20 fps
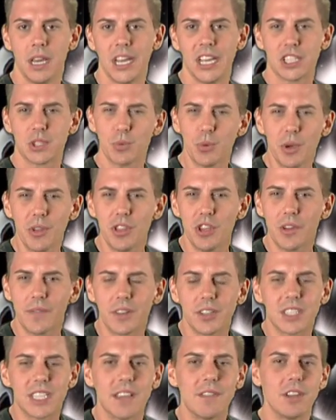It's really the
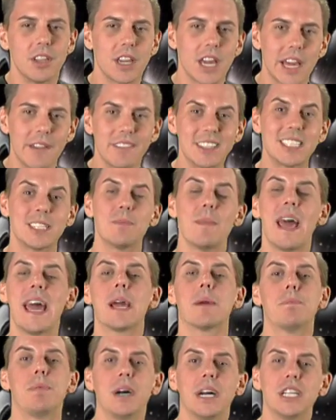universe giving you kind of a
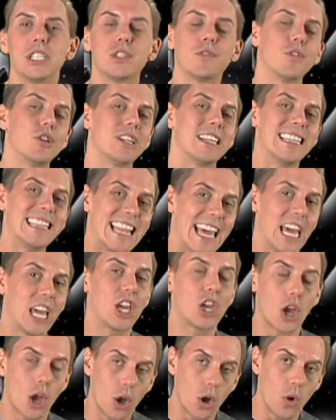smack punch for you to let
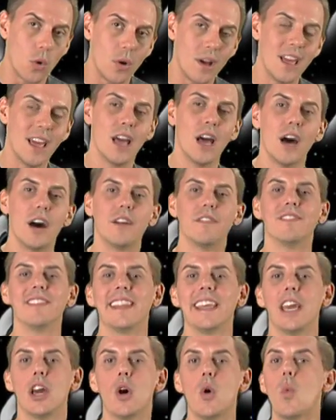go of
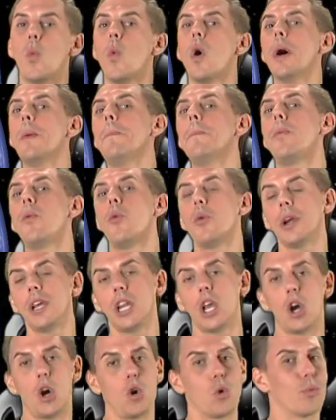Leo
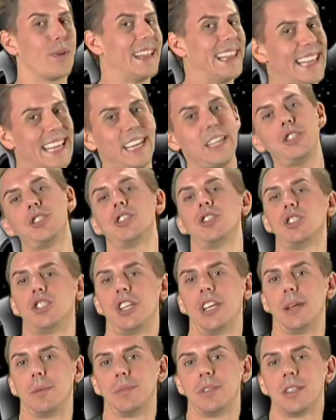1.0
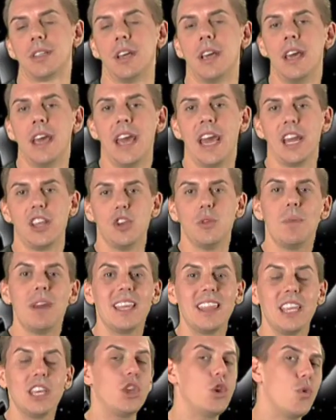relationships. And you may
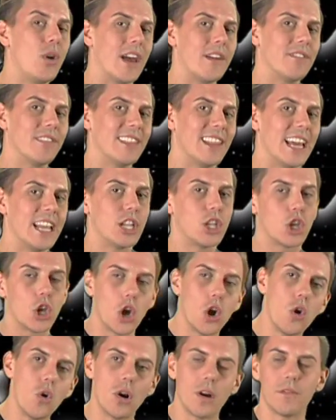think you have let
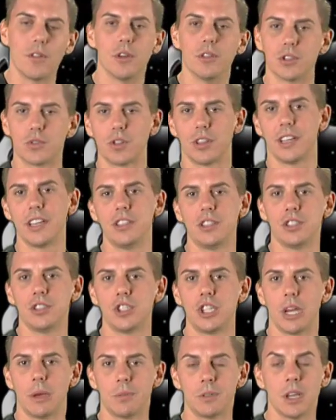go of those
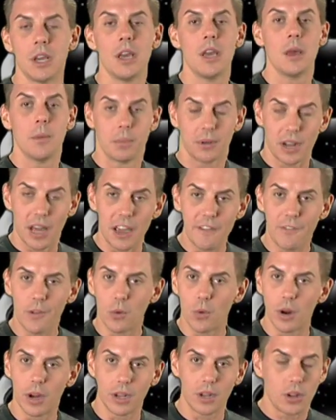relationships, but I, for
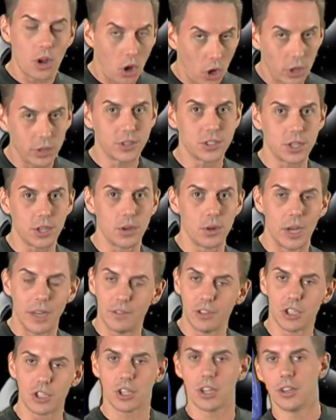one, also have
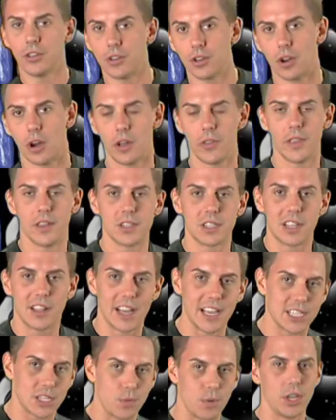just undergone this in the
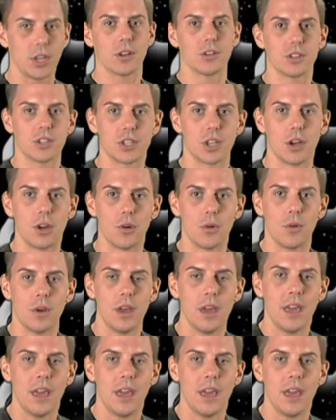last week or so.